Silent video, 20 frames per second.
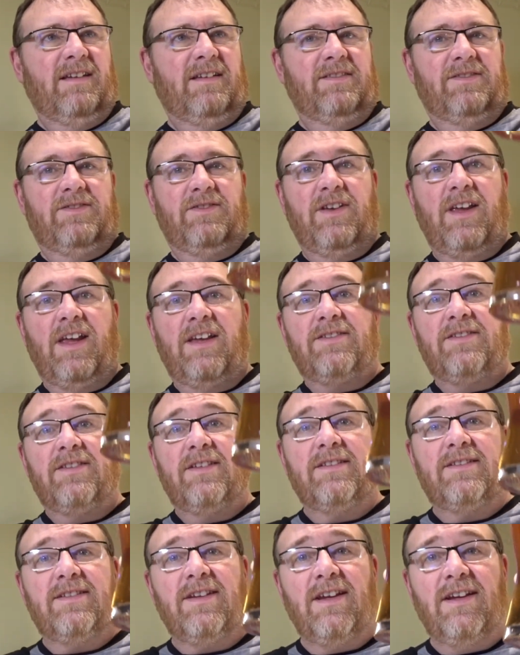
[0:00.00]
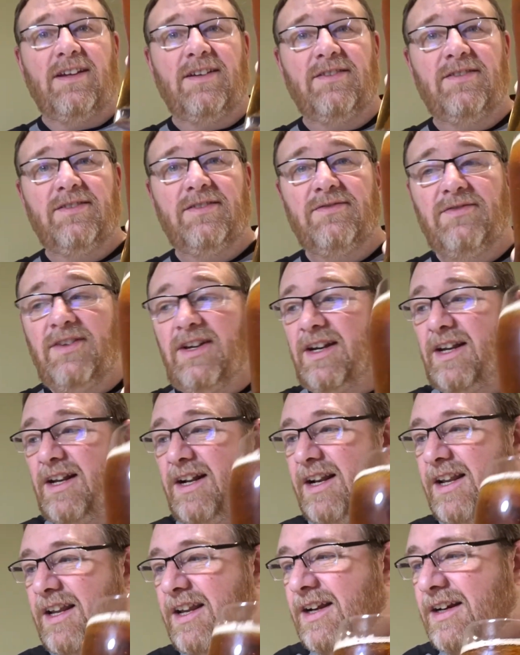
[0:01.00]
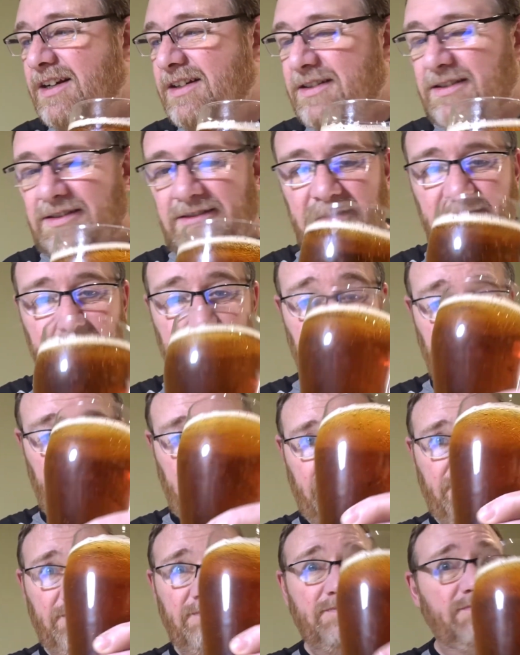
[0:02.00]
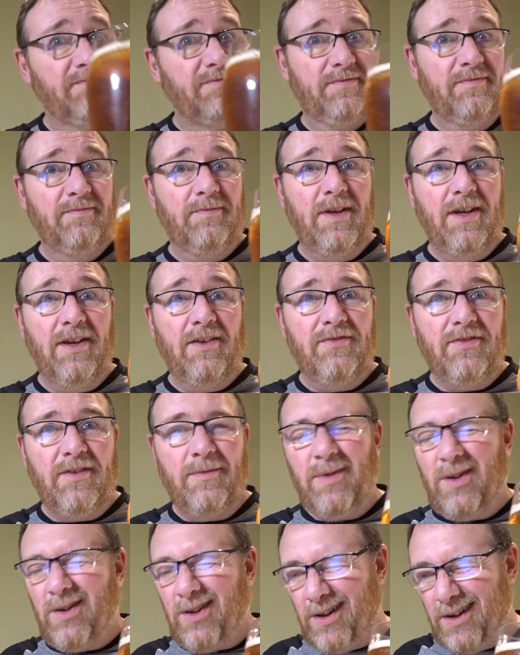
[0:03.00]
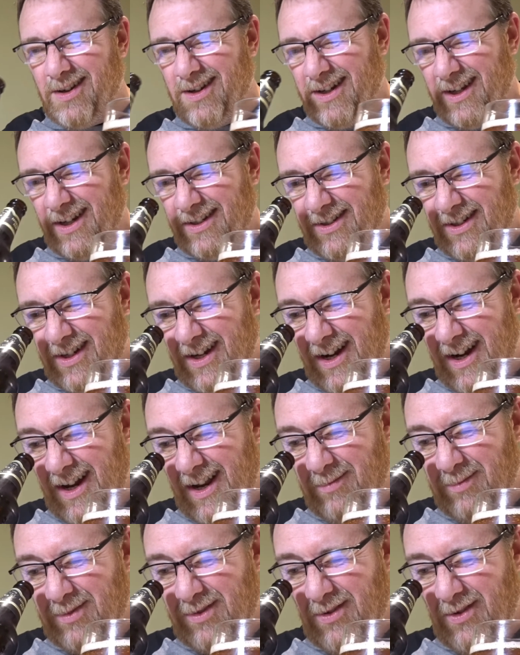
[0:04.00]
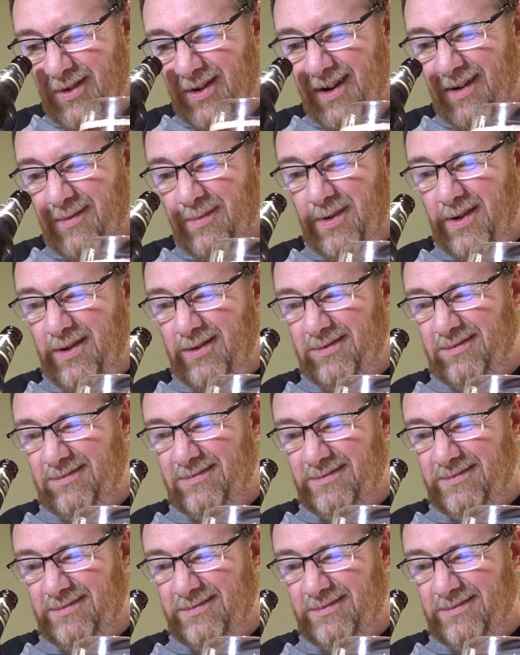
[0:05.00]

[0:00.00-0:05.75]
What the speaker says: so yes, it's a very clear beer for bottle conditioned, and I'm talking about